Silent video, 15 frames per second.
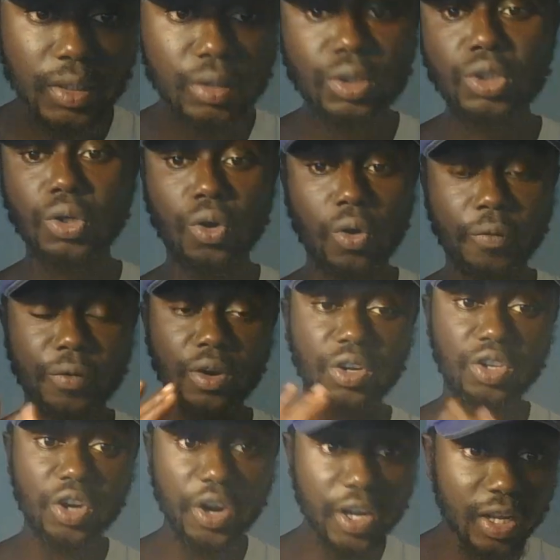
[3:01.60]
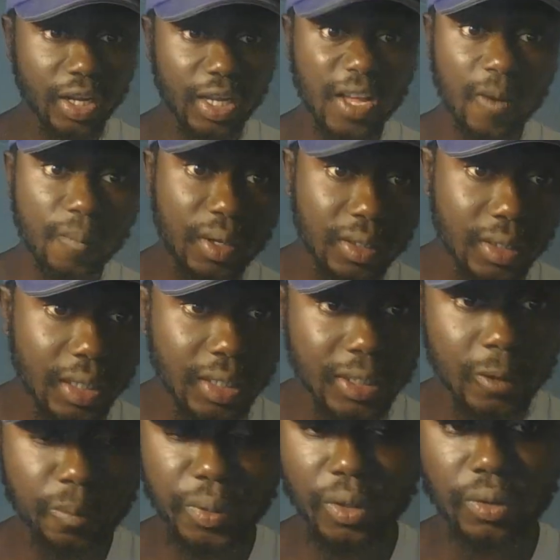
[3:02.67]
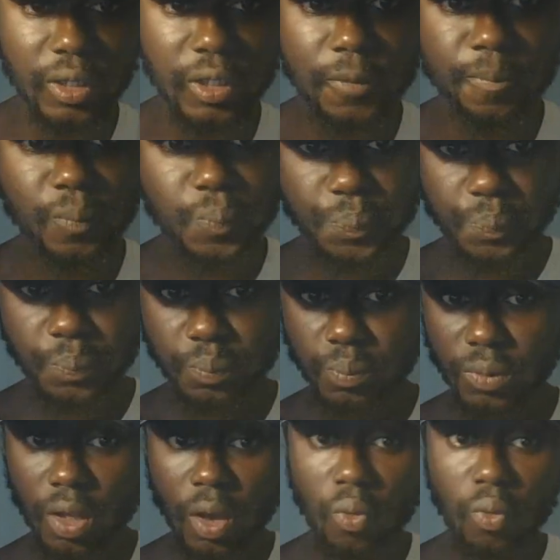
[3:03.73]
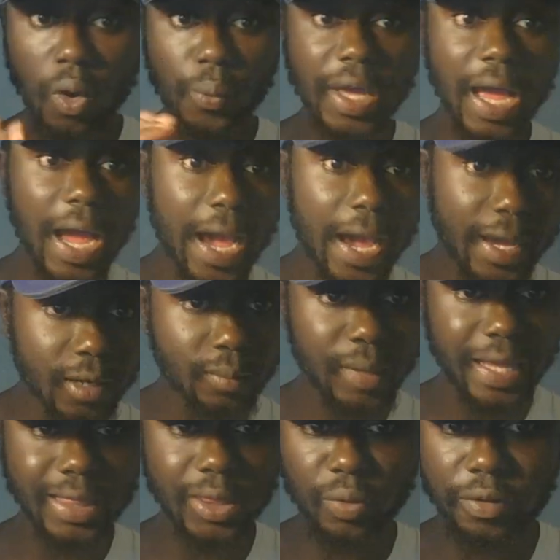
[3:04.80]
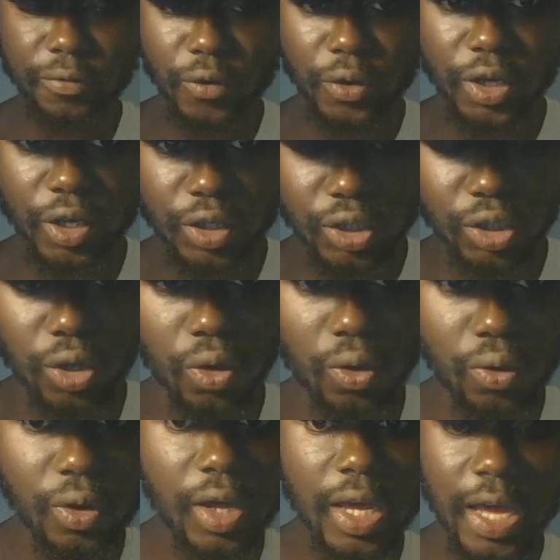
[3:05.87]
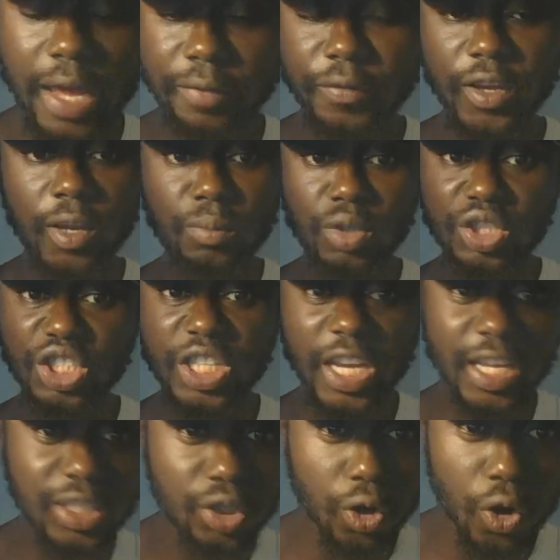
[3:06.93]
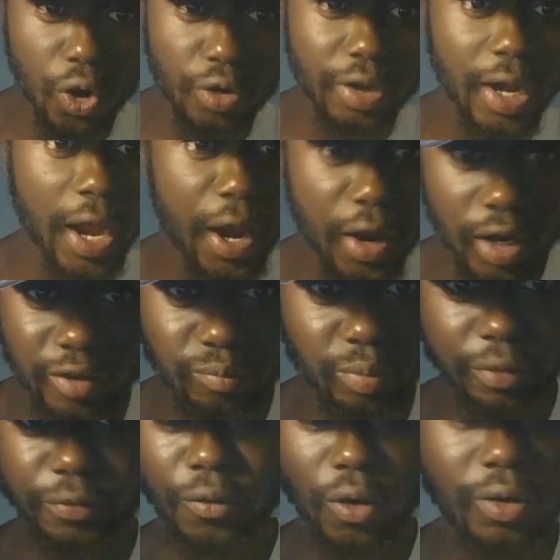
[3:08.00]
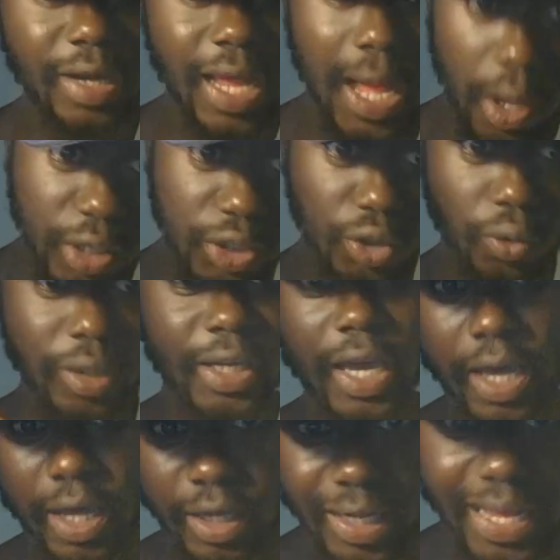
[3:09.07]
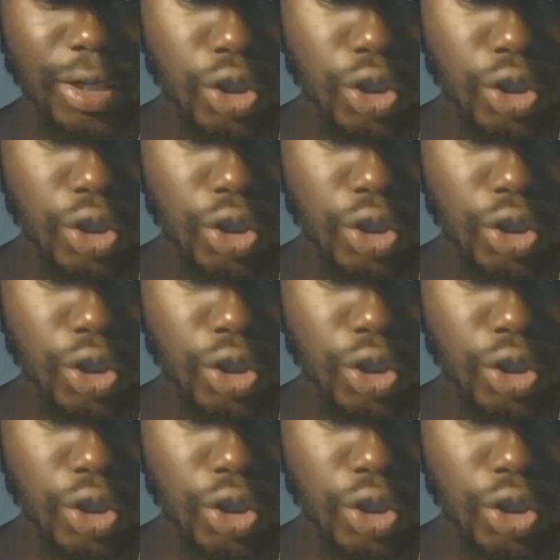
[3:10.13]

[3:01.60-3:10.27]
So for Durkin to come in this building, when we hired him like 3-4 years ago, and for him to change the whole narrative, before now it's okay, now